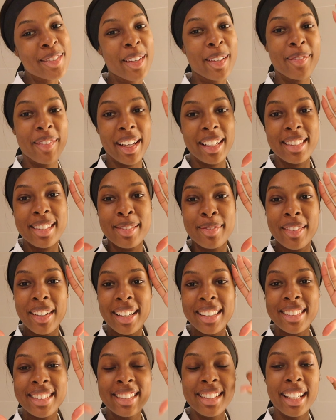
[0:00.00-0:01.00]
welcome back to
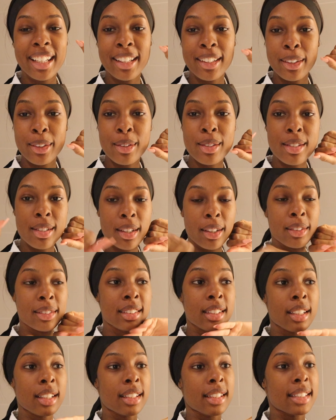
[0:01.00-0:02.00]
my channel. So
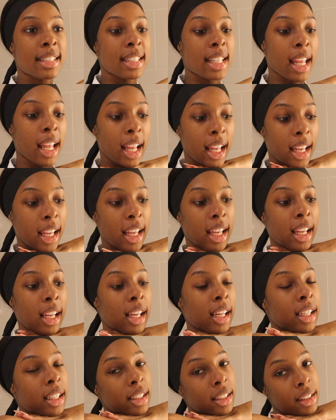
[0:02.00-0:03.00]

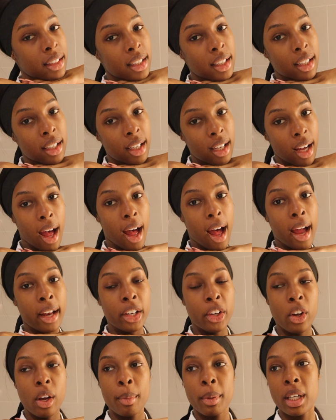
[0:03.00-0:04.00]
today,
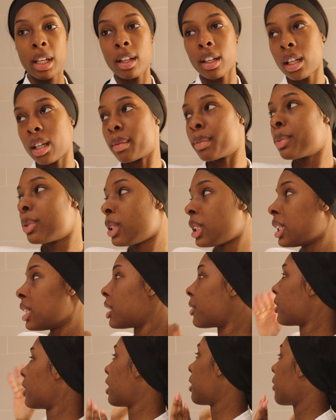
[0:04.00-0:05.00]
I know I'm in a completely
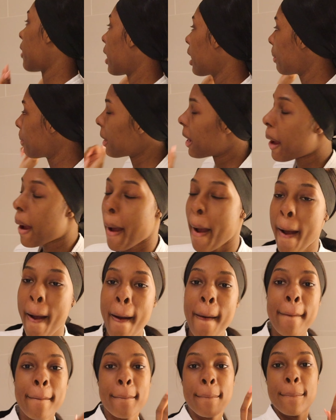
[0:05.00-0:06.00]
different
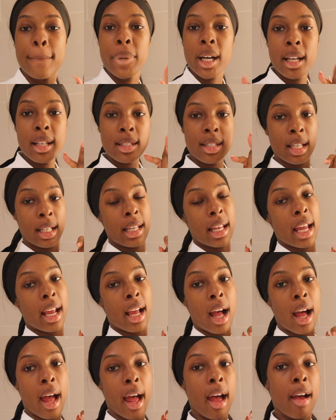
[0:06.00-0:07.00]
environment, but
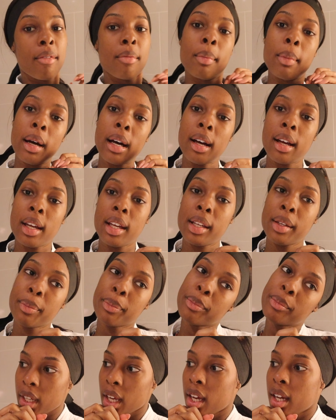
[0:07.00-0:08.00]
today I have my
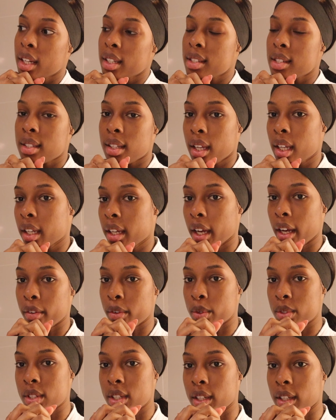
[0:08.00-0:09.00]
skincare
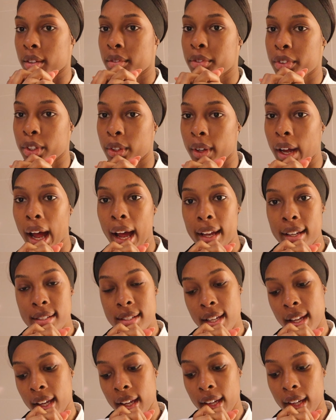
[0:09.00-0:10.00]
routine for you guys
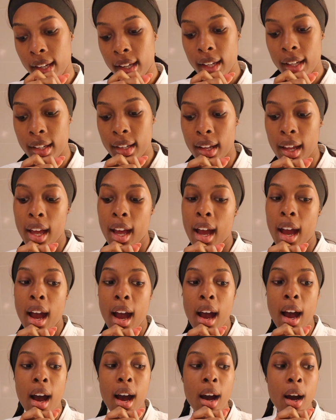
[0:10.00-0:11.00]

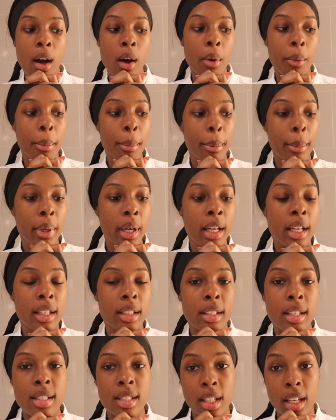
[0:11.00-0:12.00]
and um
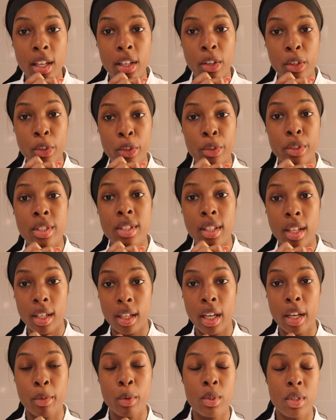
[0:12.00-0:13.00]
this skincare
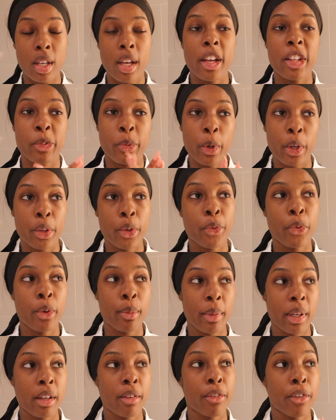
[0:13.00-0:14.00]
skincare routine has worked for
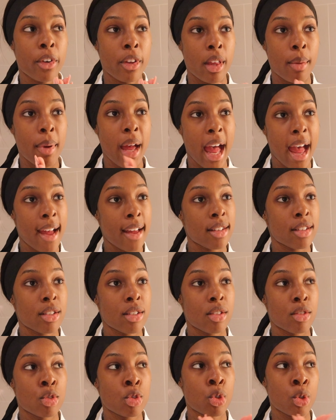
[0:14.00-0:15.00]
me for the
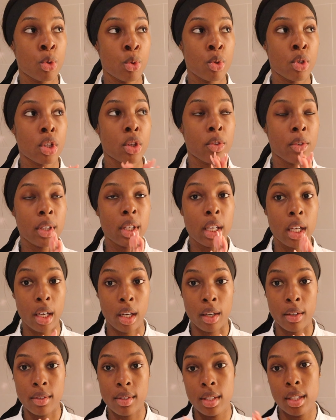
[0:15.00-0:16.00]
past two to three
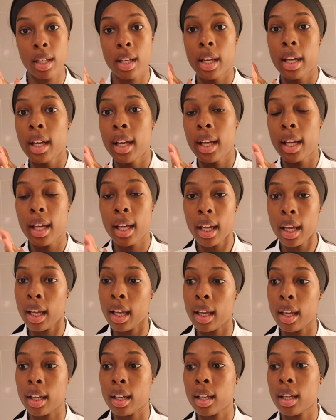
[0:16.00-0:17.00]
years,
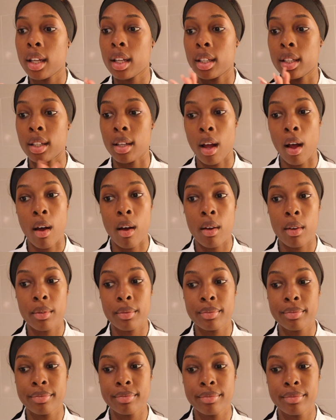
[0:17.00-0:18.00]
and y'all,
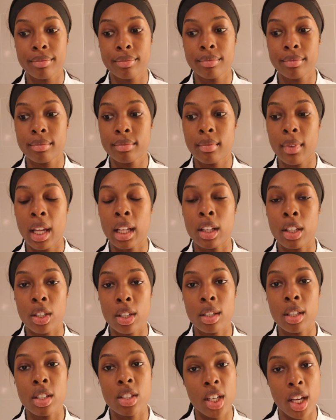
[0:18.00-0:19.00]
it
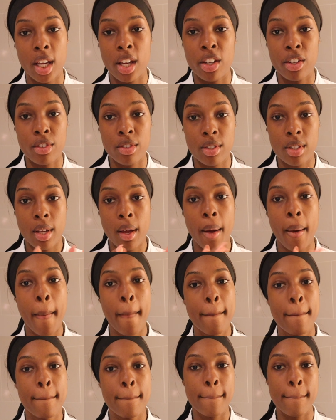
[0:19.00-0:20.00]
literally changed
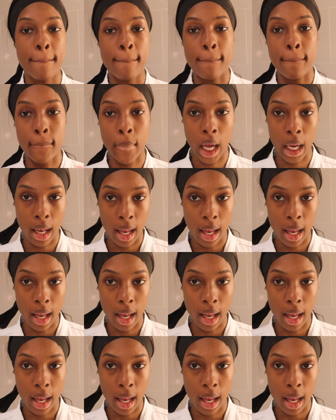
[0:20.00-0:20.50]
my